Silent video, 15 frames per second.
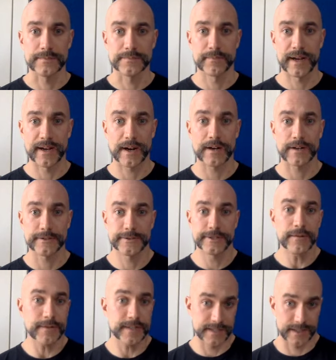by our
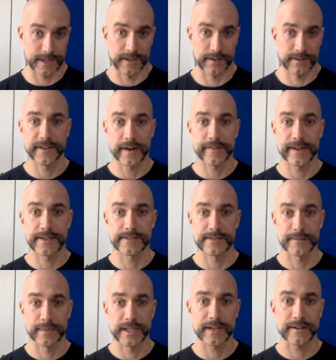noticing various
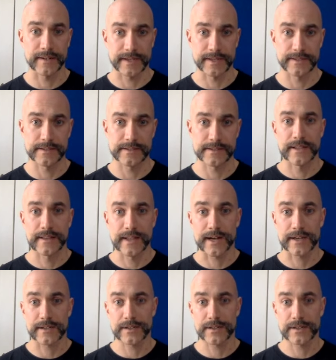similarities that Locke